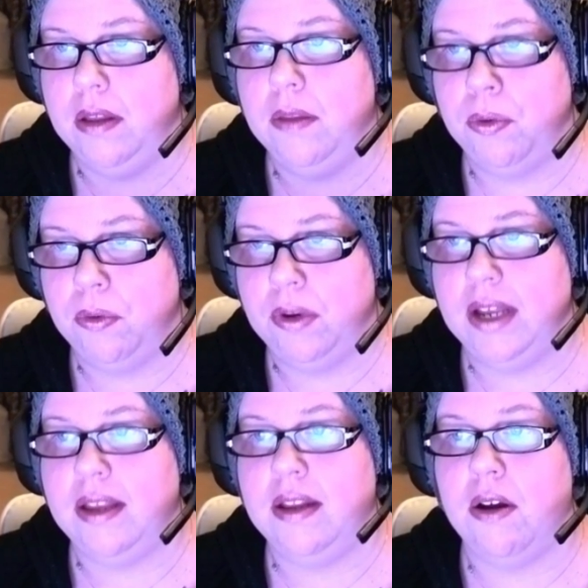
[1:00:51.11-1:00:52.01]
the
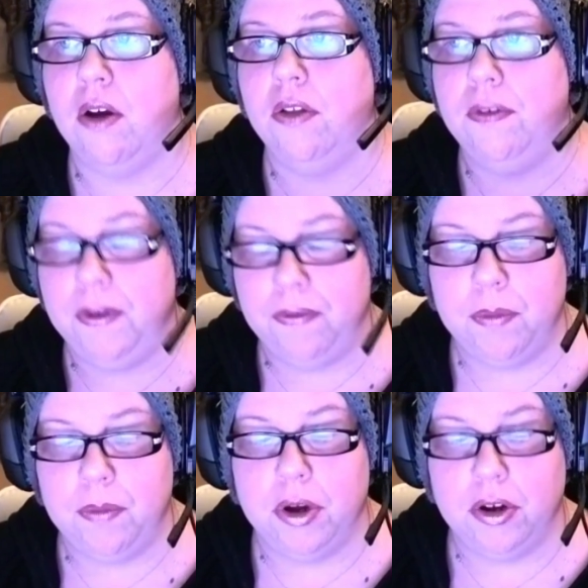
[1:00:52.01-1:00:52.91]
protest on the 5th
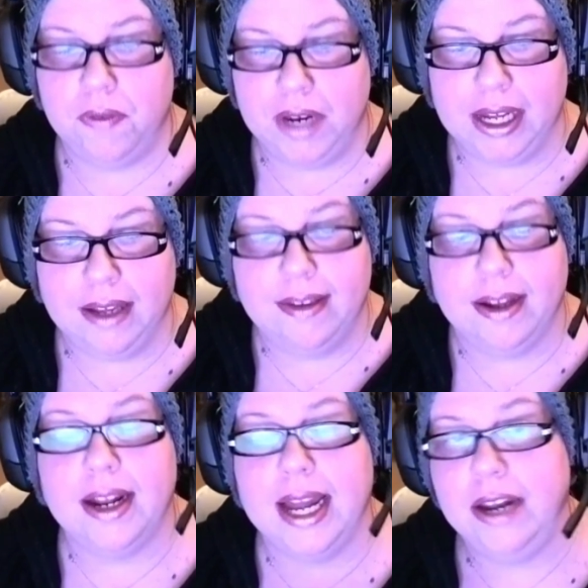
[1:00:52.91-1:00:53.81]
of March for Nikki
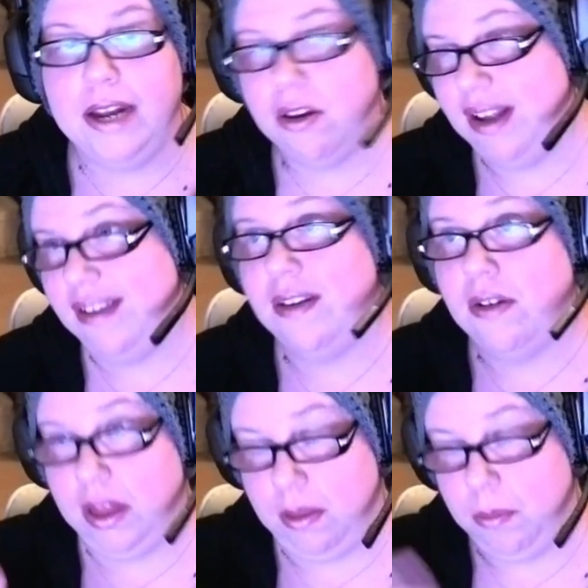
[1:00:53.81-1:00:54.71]
Sinclair, not
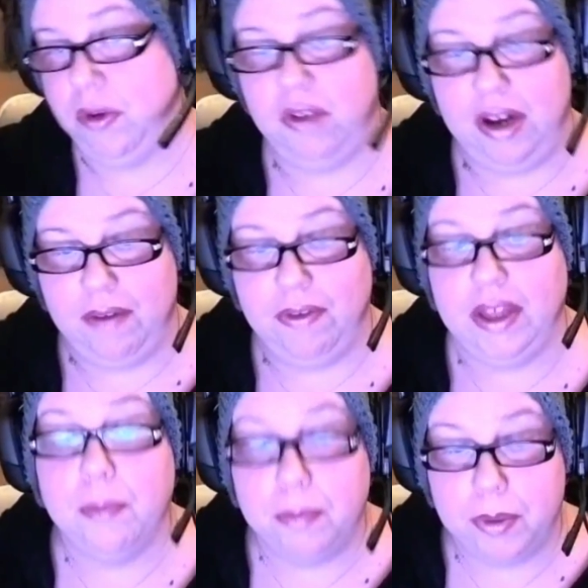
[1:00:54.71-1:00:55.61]
necessarily the bus and
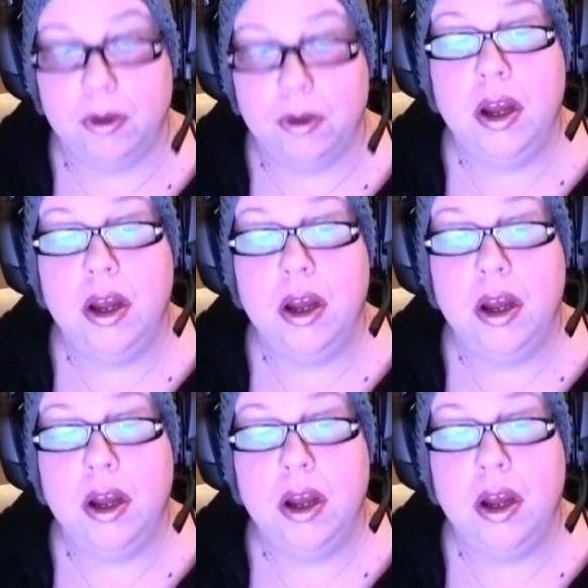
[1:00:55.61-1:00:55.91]
everything, but